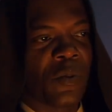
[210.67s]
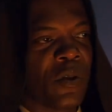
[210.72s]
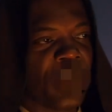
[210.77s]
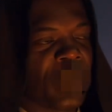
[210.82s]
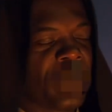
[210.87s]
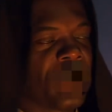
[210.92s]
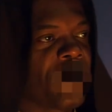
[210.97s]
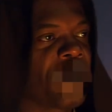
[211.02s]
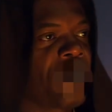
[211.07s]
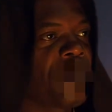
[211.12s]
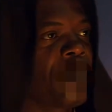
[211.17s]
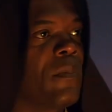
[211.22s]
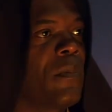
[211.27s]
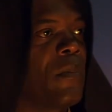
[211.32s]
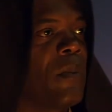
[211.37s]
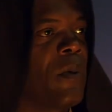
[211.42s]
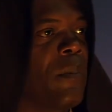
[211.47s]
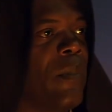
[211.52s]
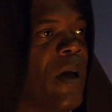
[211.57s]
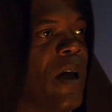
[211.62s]
was
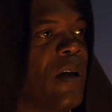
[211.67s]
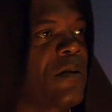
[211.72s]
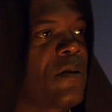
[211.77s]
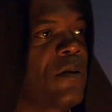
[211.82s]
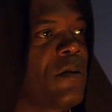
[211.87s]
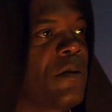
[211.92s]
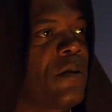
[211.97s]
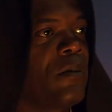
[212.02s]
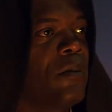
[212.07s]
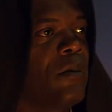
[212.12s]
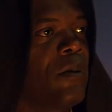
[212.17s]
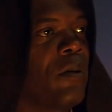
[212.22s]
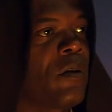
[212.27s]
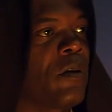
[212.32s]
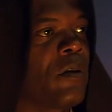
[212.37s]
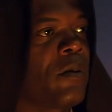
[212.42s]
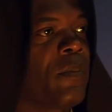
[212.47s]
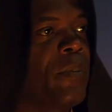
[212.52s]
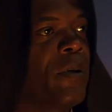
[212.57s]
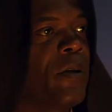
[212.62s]
the master or
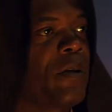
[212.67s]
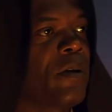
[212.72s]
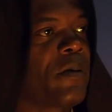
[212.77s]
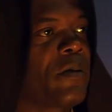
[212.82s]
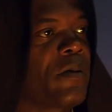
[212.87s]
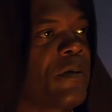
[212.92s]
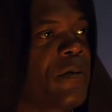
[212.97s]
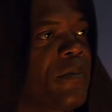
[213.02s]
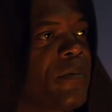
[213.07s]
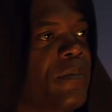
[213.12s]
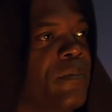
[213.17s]
the apprentice?